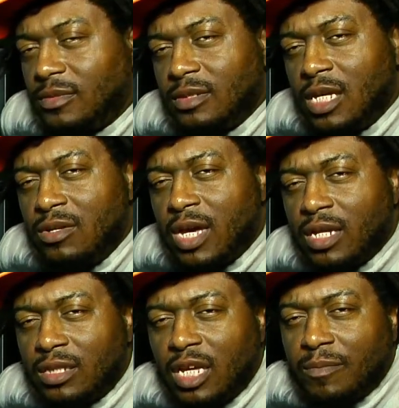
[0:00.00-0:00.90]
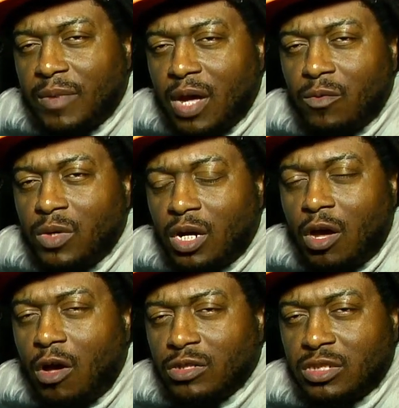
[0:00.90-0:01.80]
And you got to think about what
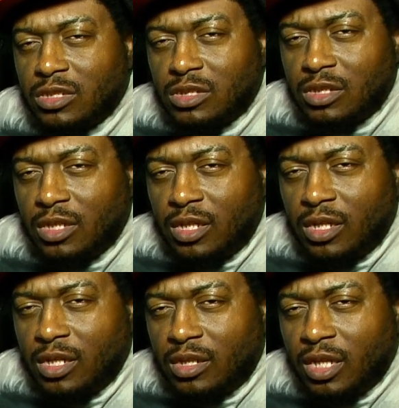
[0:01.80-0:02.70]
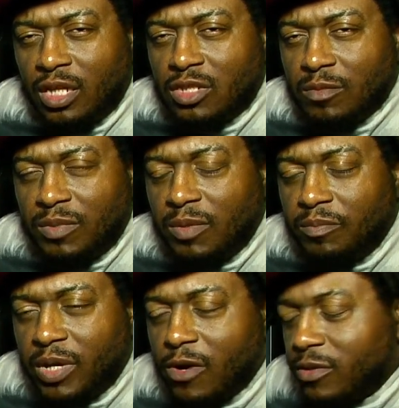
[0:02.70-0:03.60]
causes things to be
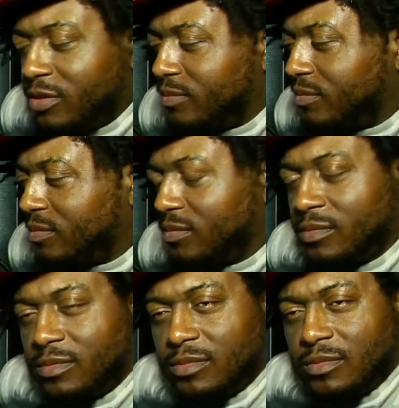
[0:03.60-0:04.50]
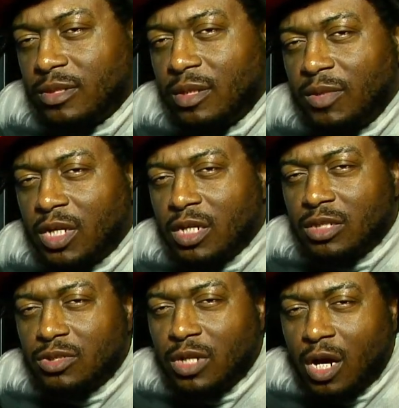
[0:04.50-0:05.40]
barren, because
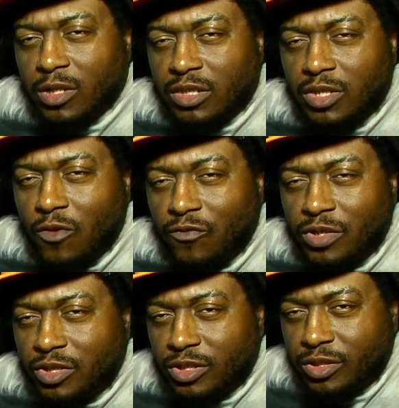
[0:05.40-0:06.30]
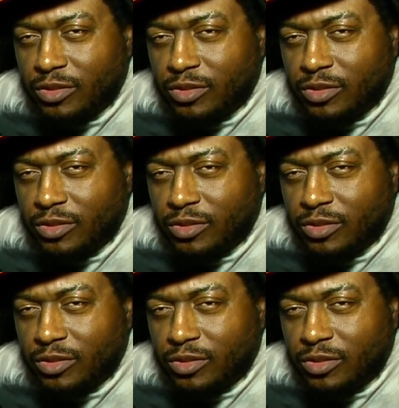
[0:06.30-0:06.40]
you are selfish